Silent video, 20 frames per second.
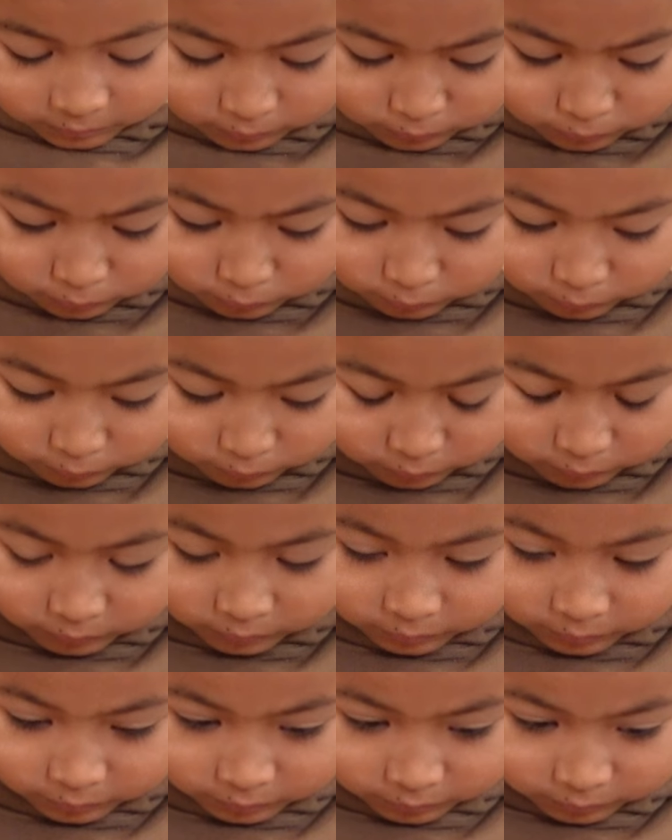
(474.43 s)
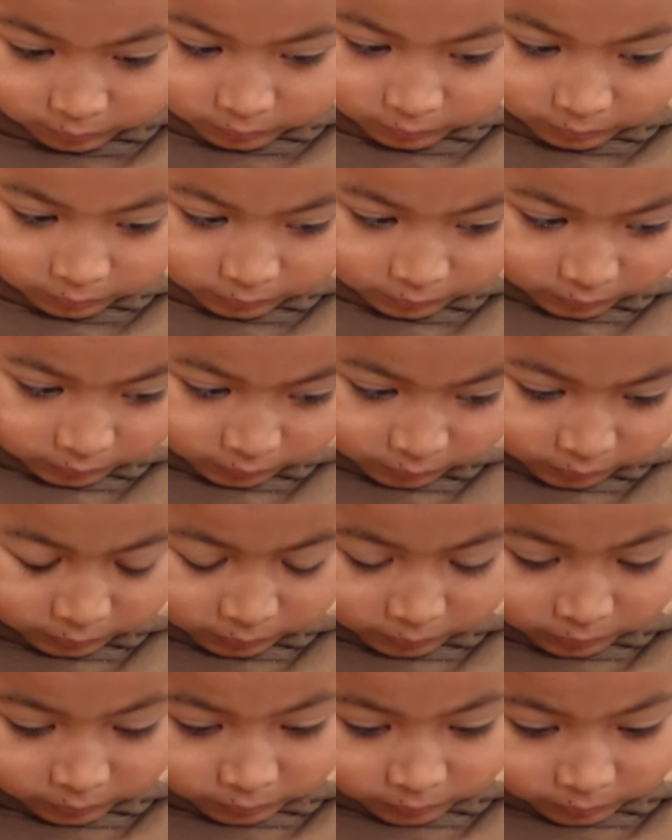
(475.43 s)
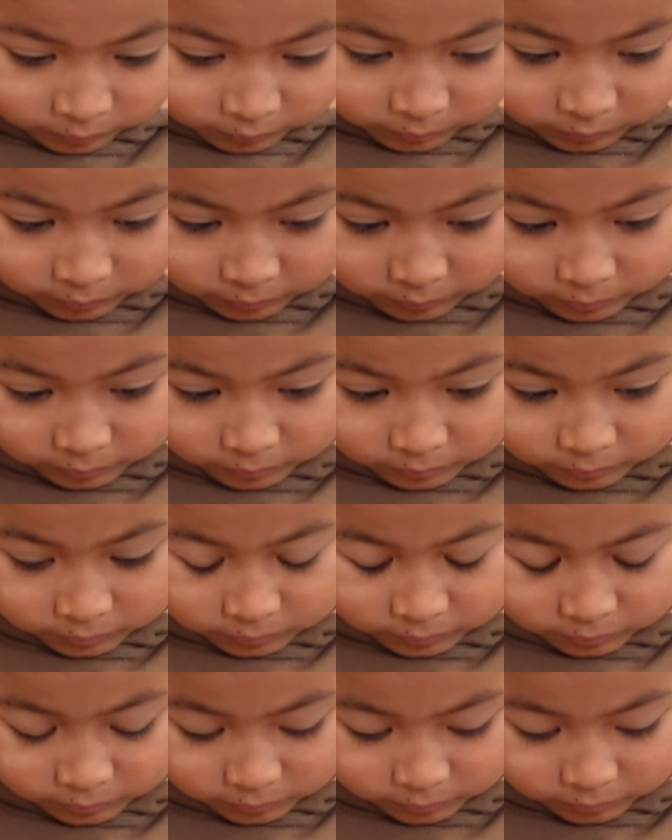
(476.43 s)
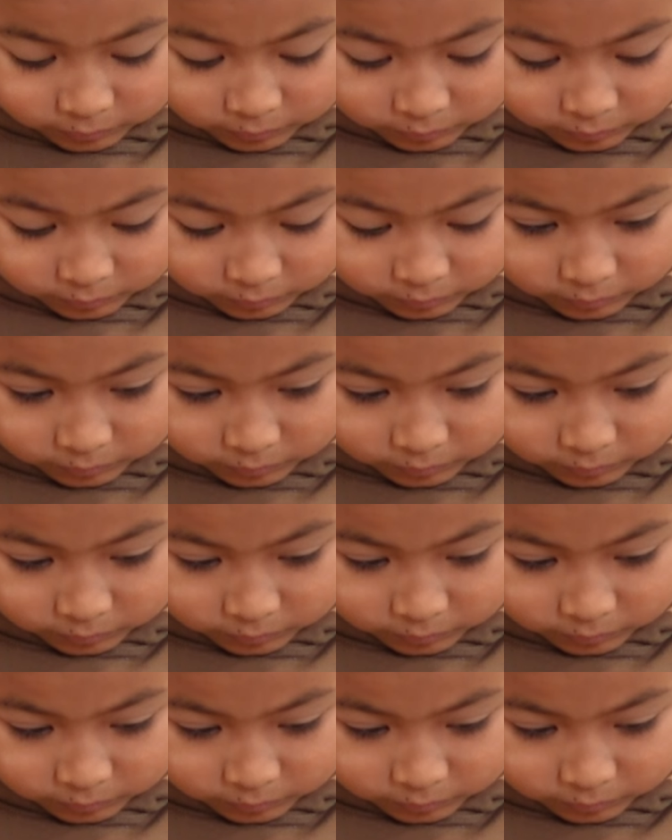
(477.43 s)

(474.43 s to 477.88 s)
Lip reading: No words are spoken by the person on screen.